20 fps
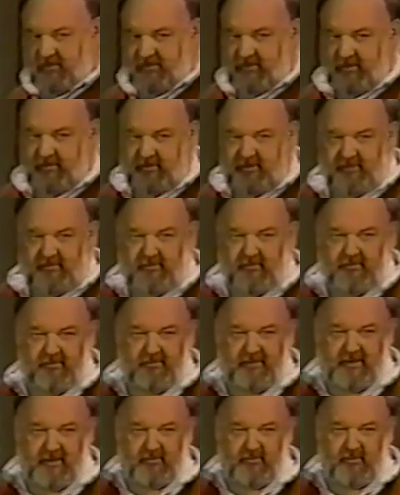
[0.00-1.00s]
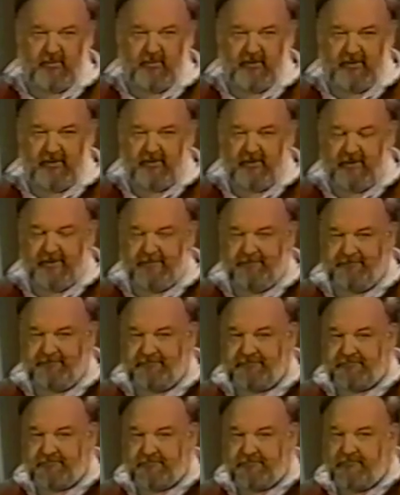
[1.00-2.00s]
series becomes quite good.
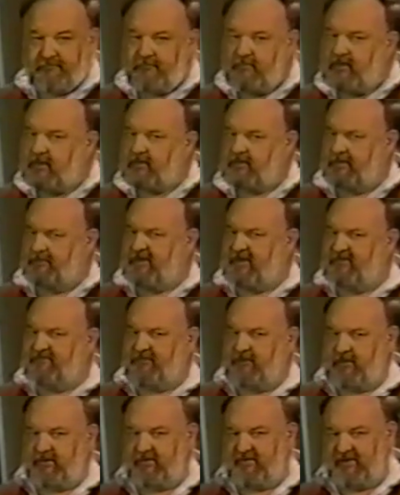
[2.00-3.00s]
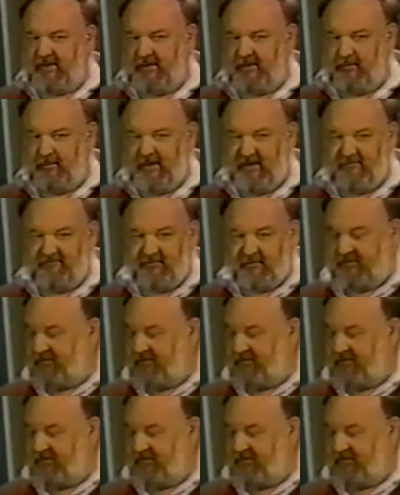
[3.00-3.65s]
The Bede 4 design that we had, for